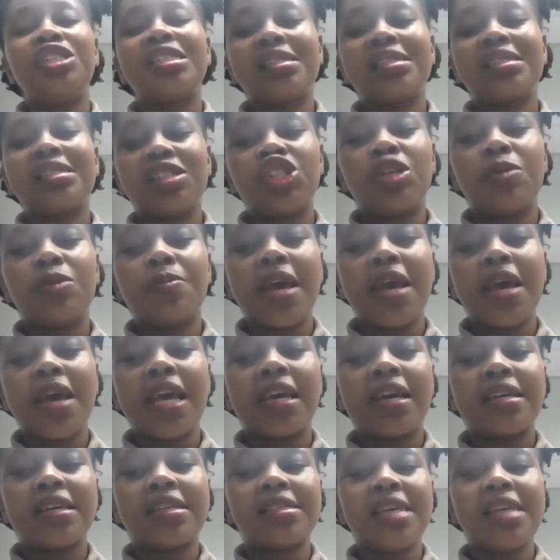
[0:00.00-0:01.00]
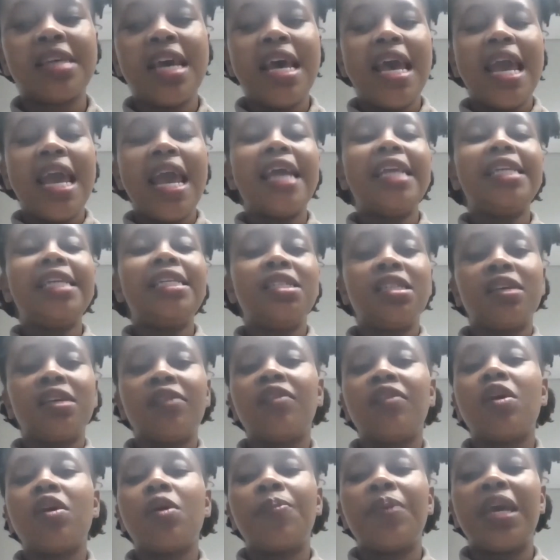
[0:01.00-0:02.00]
decision makers into
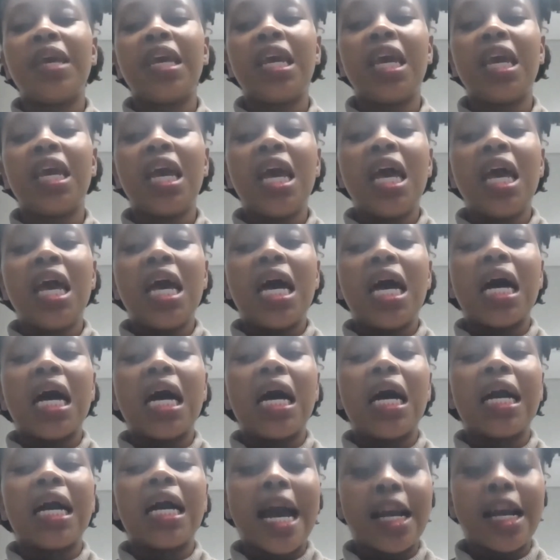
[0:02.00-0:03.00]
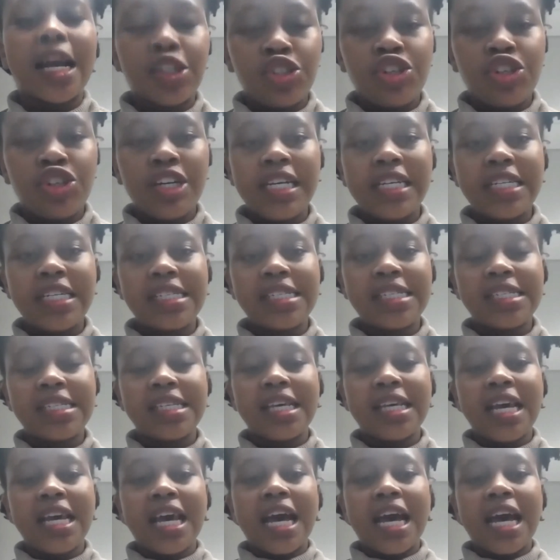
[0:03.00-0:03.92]
developing countries,